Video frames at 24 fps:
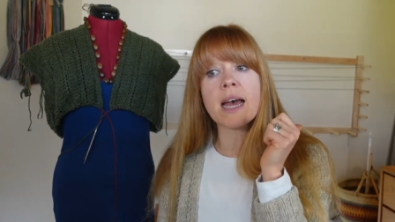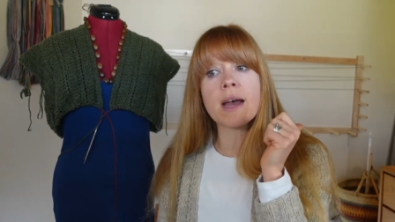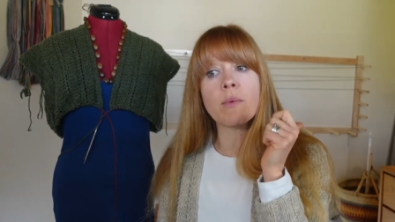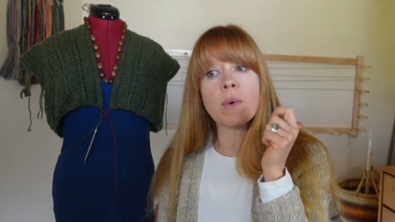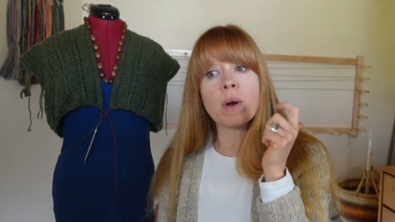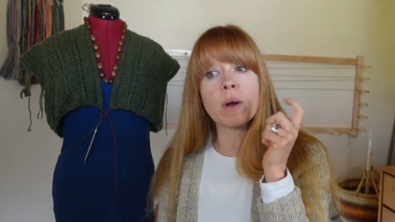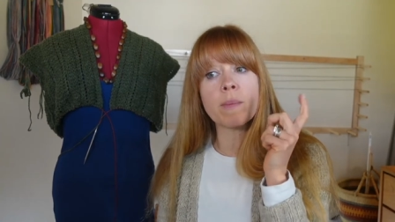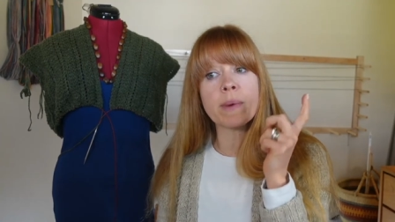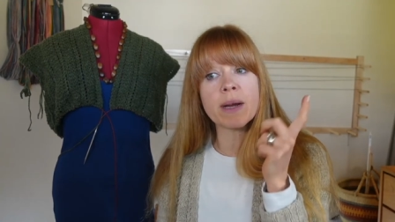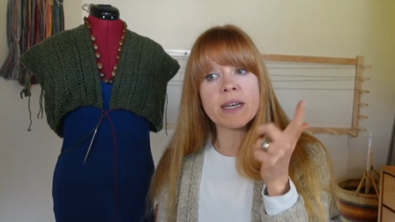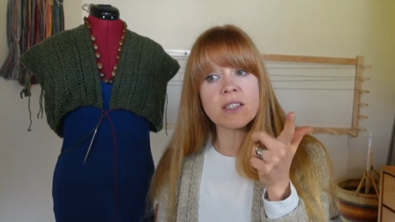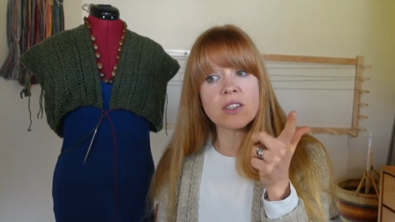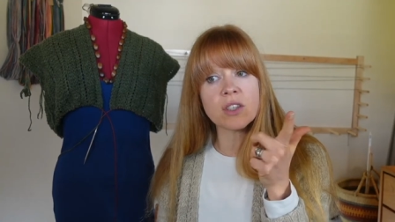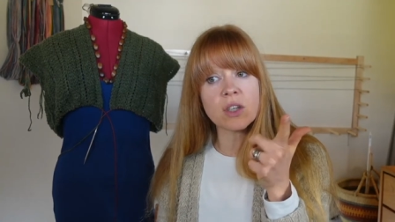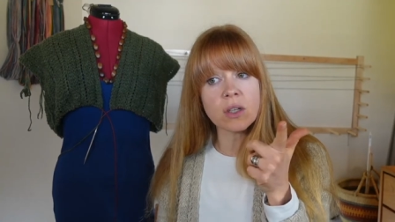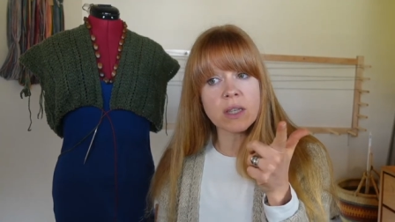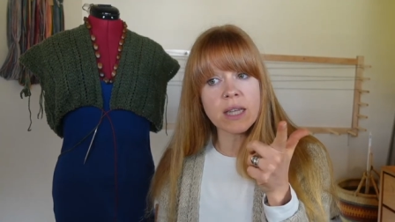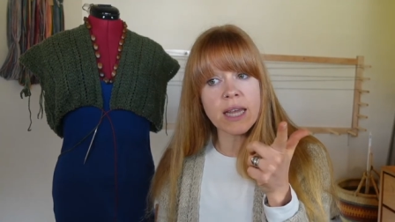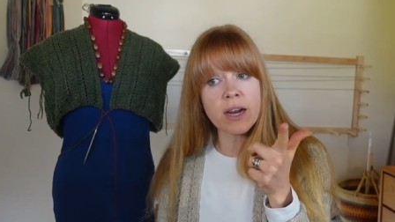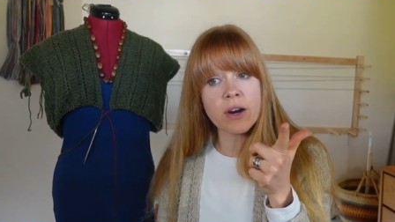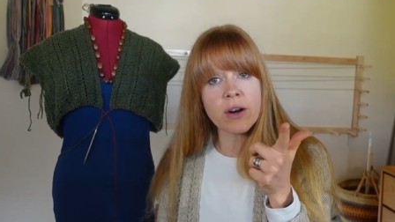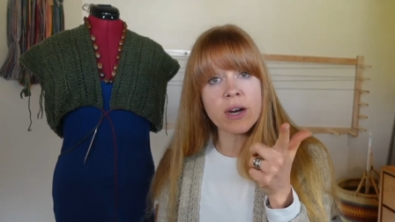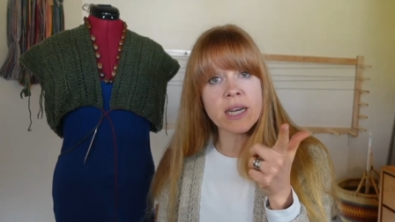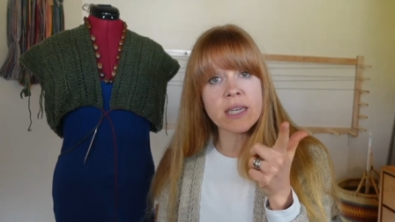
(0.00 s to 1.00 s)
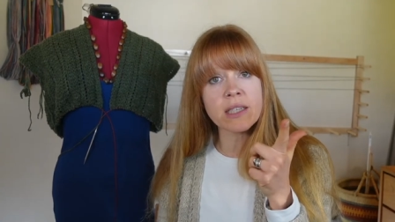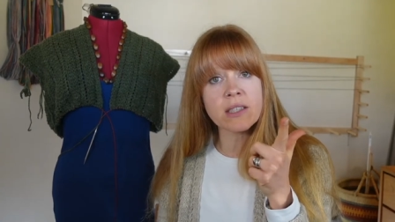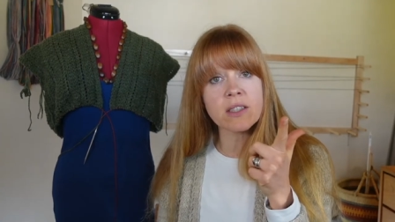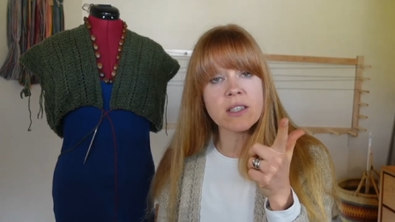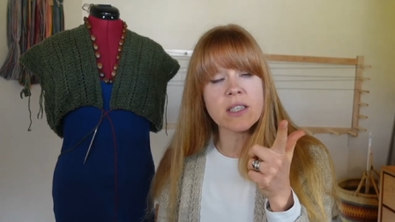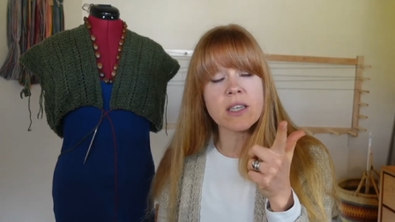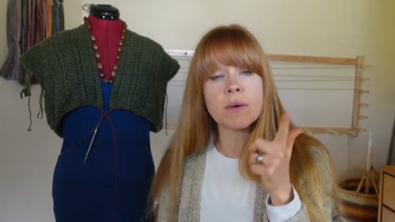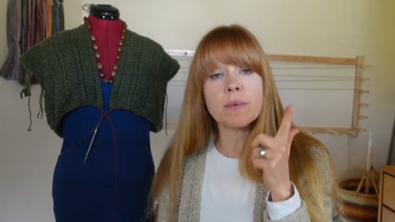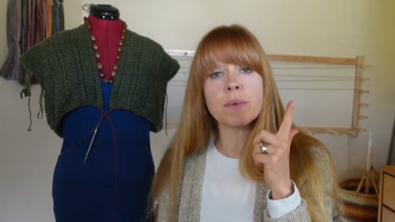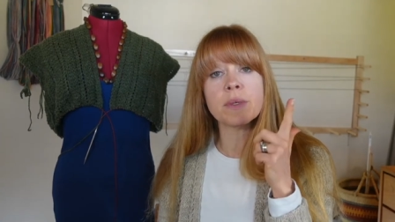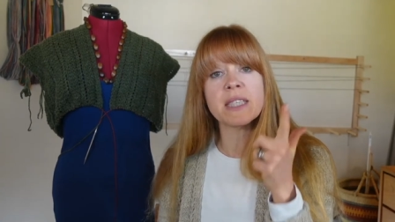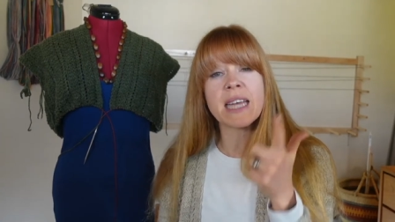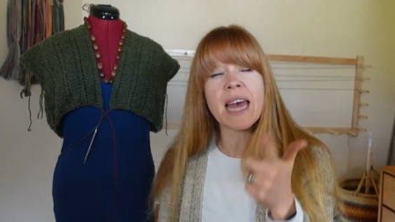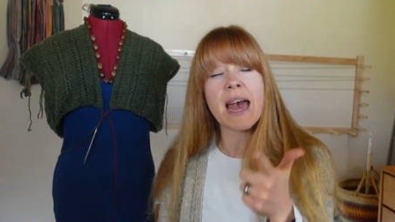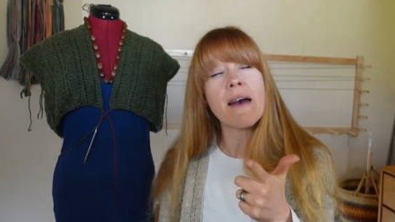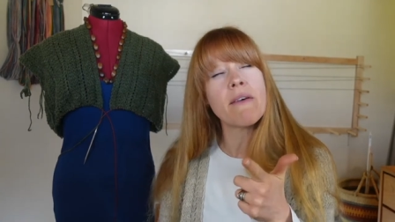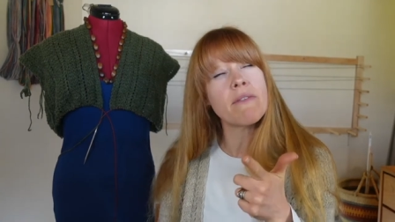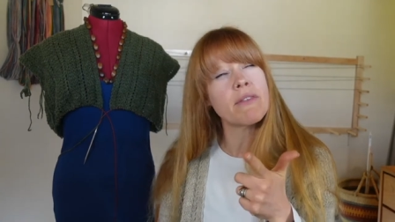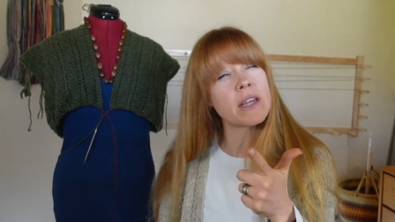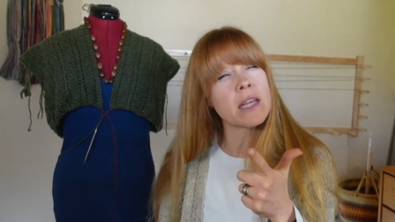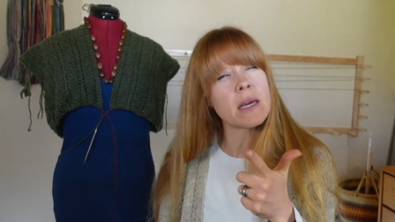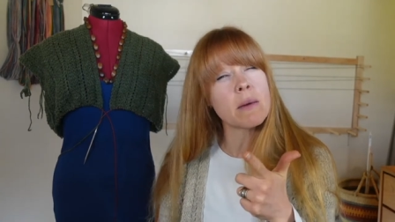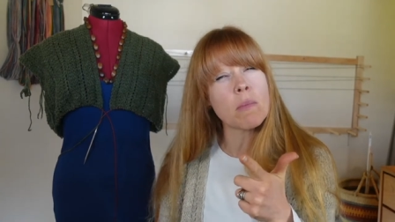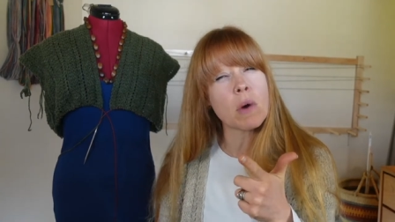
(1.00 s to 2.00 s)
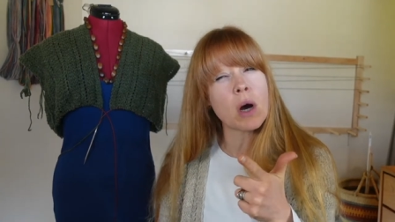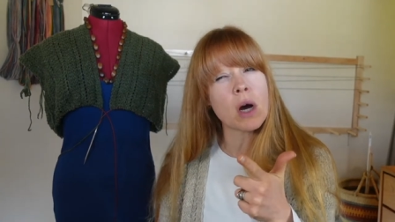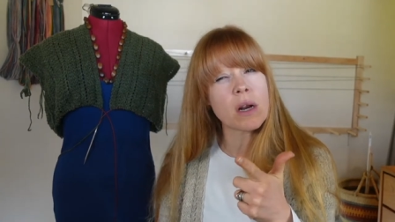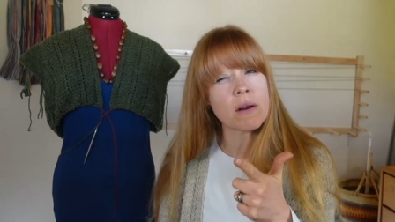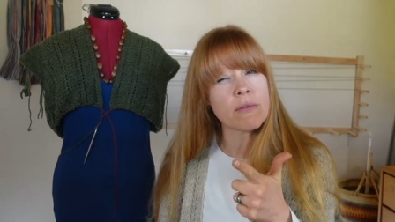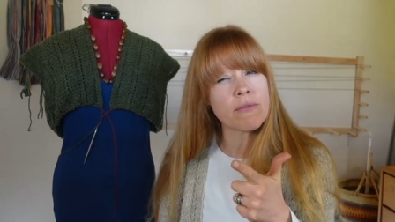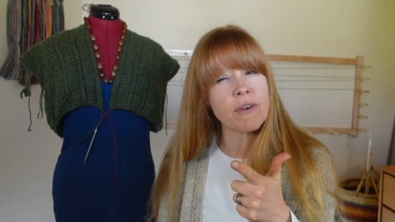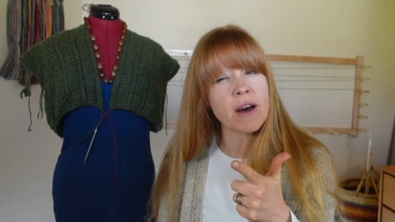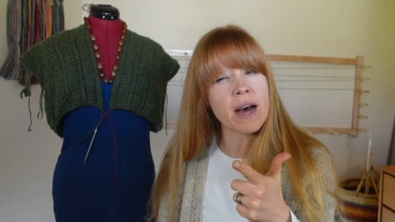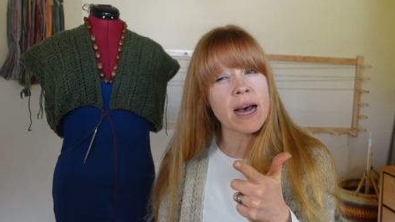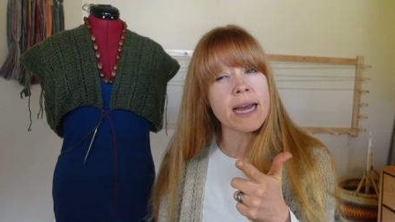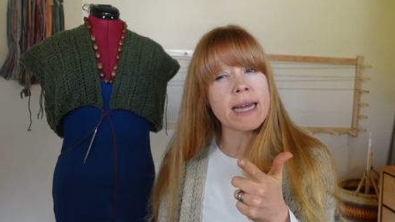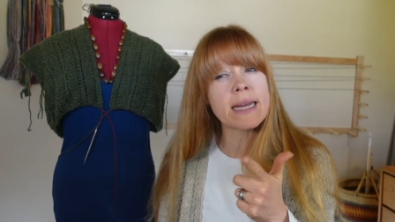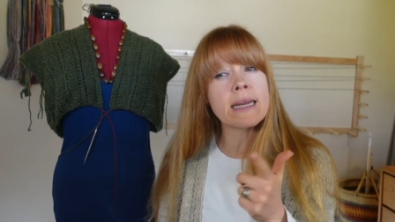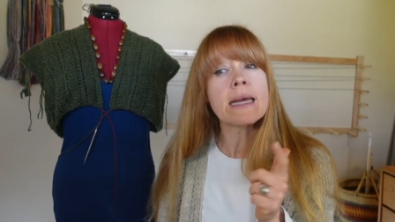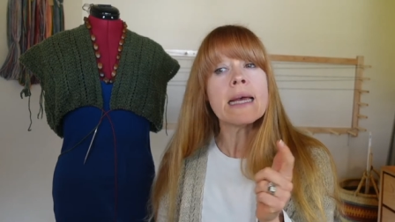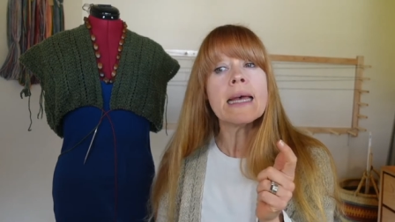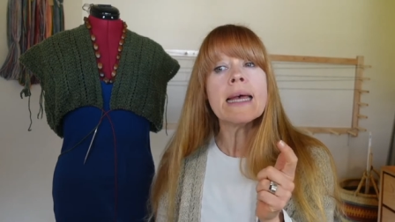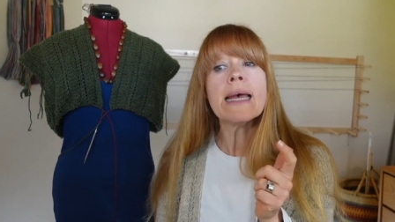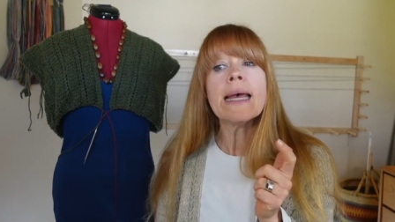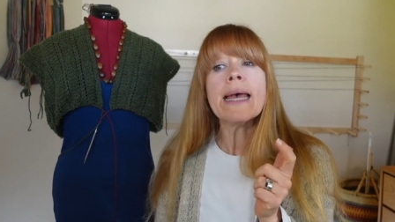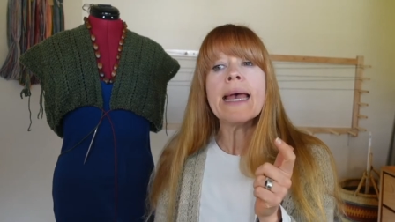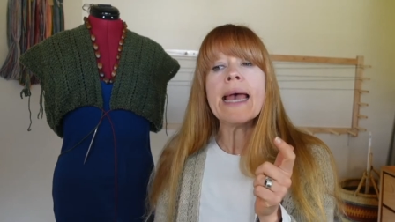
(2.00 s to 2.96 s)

I wear my Solaris that was heavily modified,